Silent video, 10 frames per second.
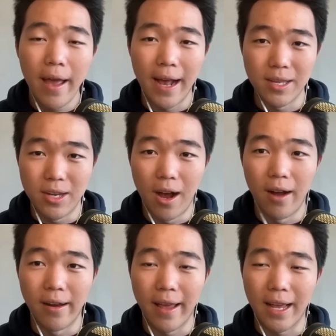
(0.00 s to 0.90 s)
has
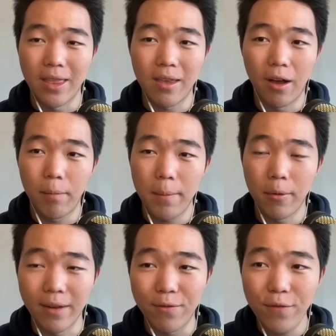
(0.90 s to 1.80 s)
done and i think young people
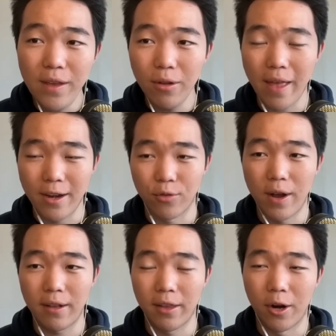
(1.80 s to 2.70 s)
can feel that
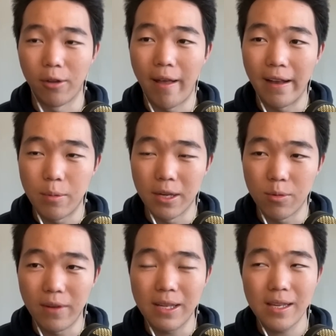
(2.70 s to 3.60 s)
directly in our lives
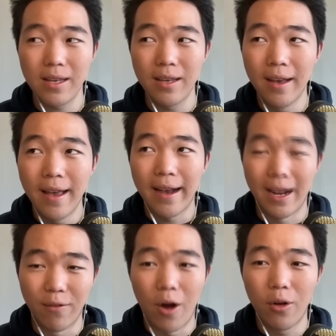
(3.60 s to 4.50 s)
because we see
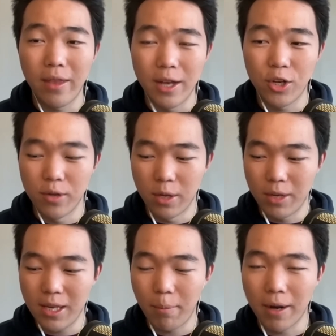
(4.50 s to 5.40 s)
kind of all the issues and
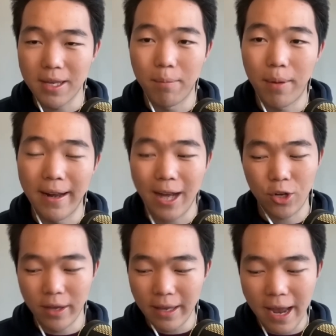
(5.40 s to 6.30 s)
we see president biden
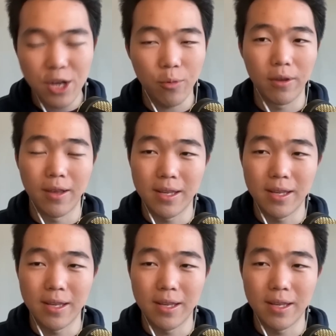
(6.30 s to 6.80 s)
actually engaging with